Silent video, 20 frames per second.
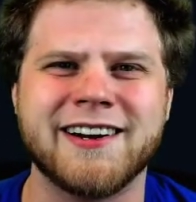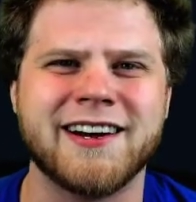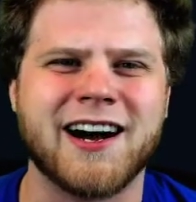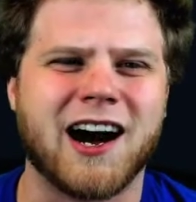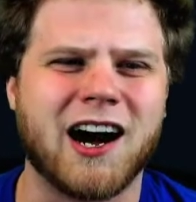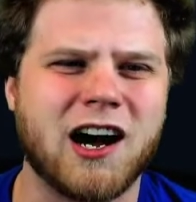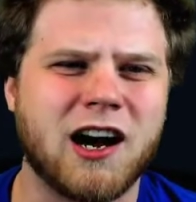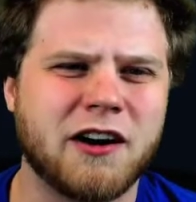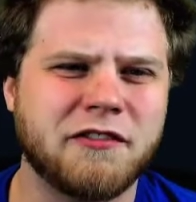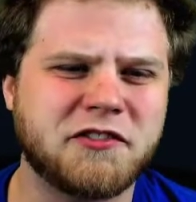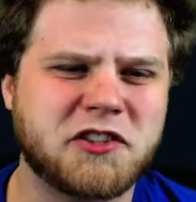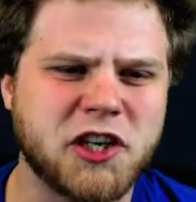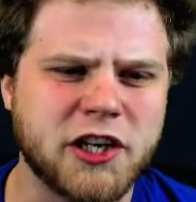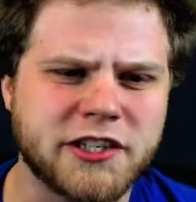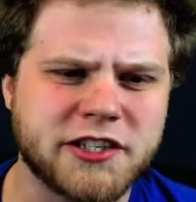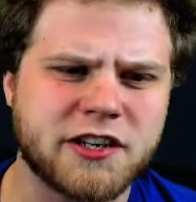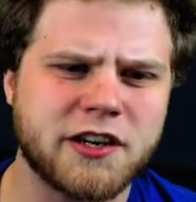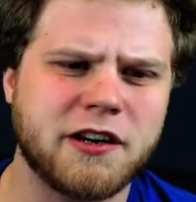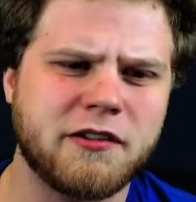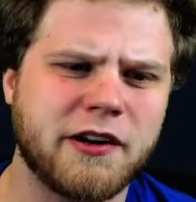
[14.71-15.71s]
of
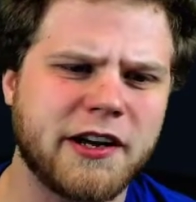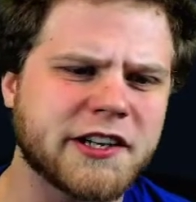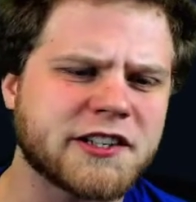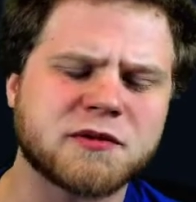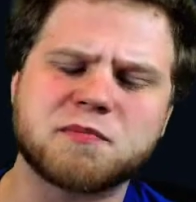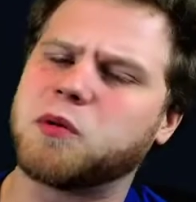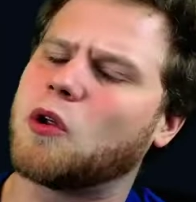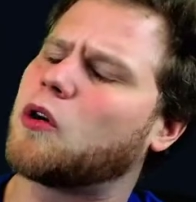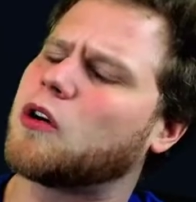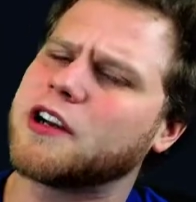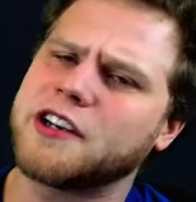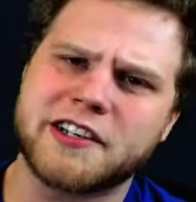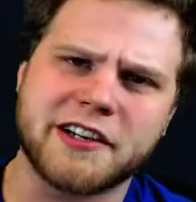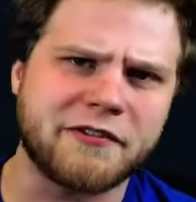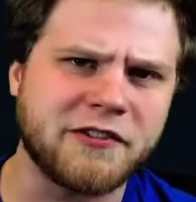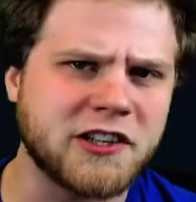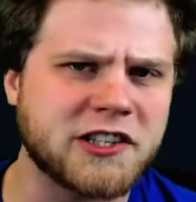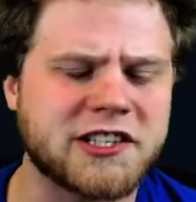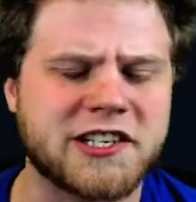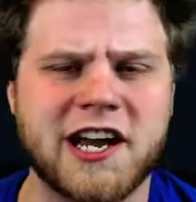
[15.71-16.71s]
just exploring
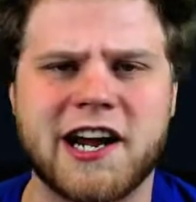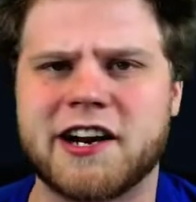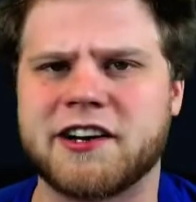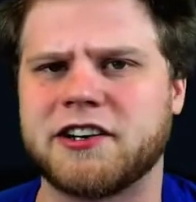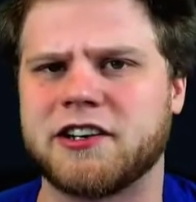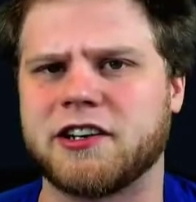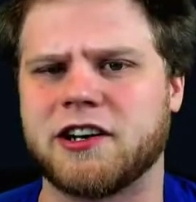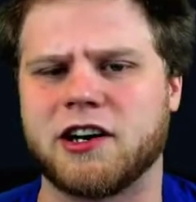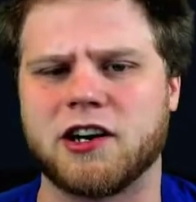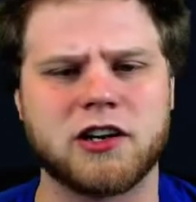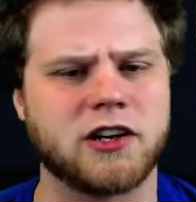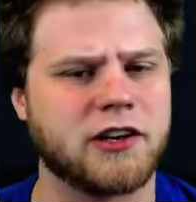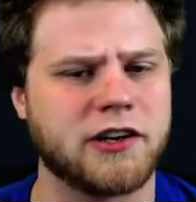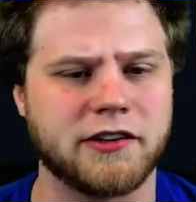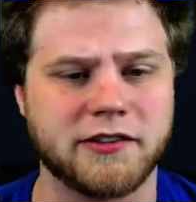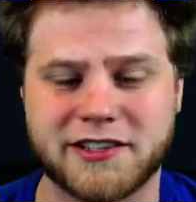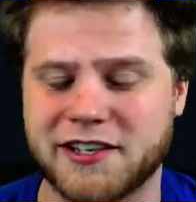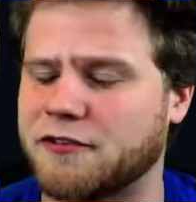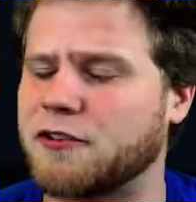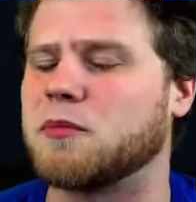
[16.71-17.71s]
different standard or
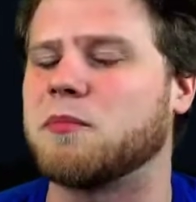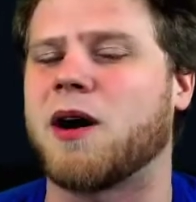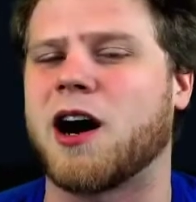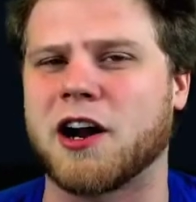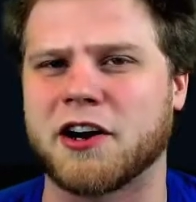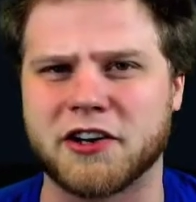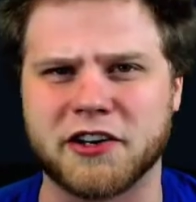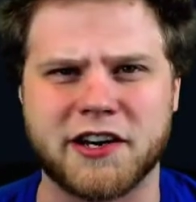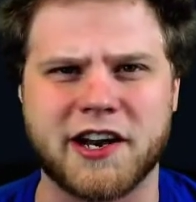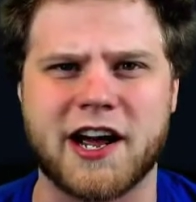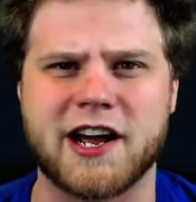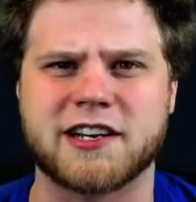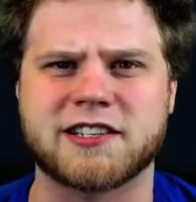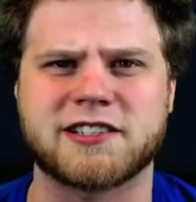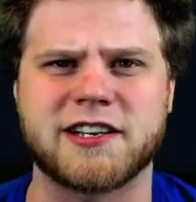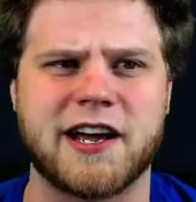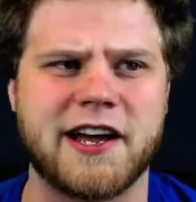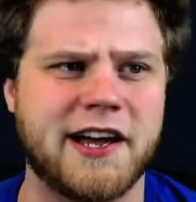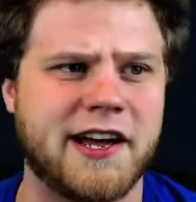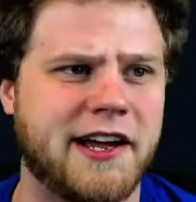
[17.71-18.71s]
different modern decks
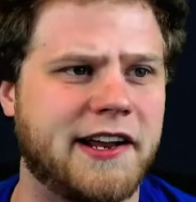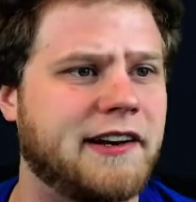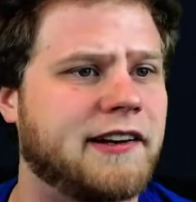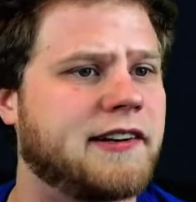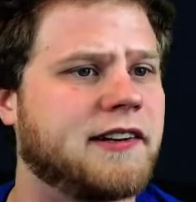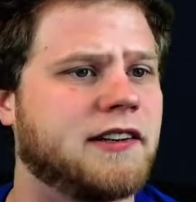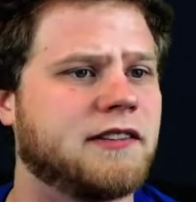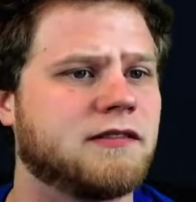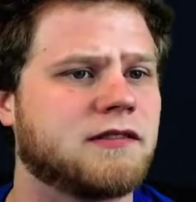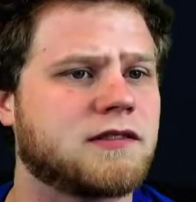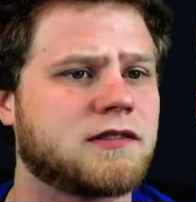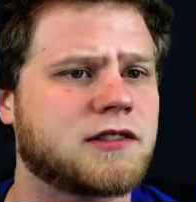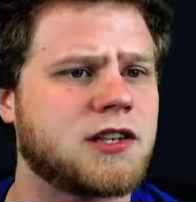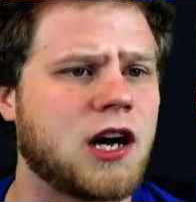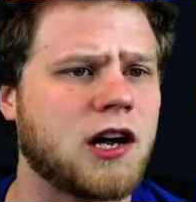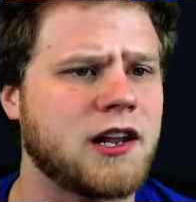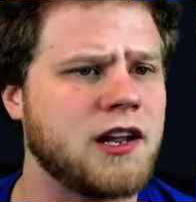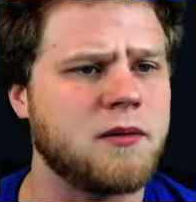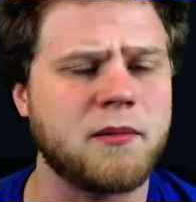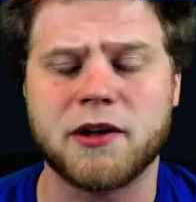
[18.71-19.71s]
and
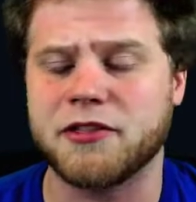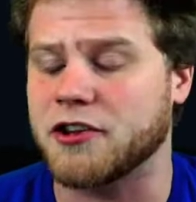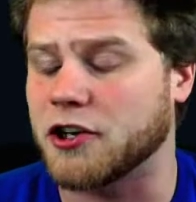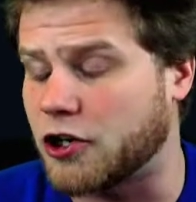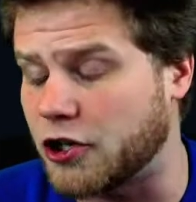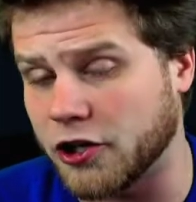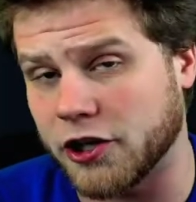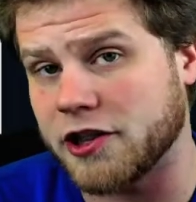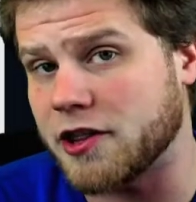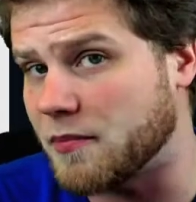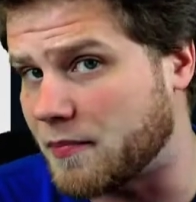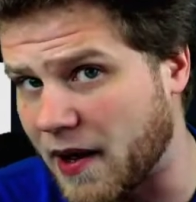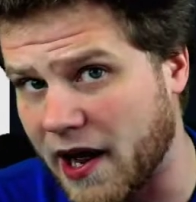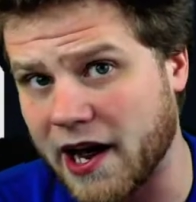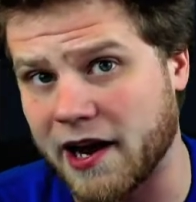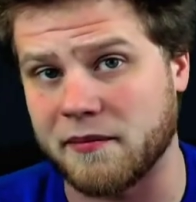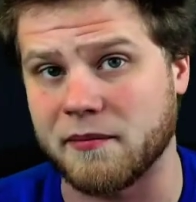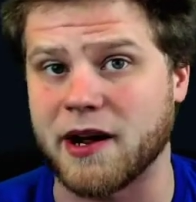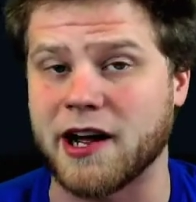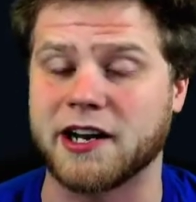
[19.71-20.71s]
talking about the good, the
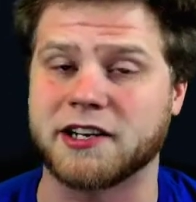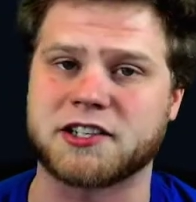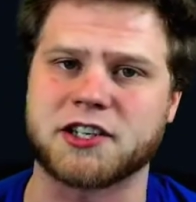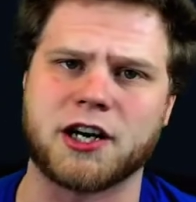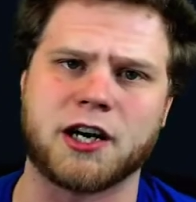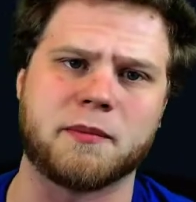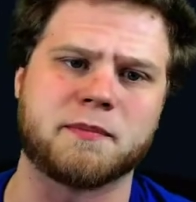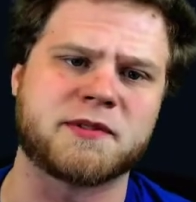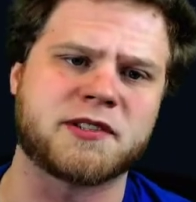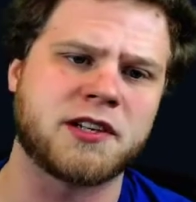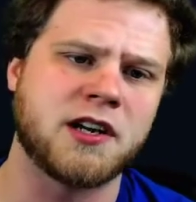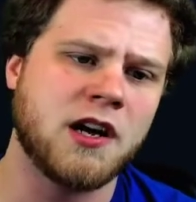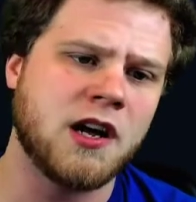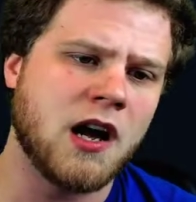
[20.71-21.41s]
bad matchups,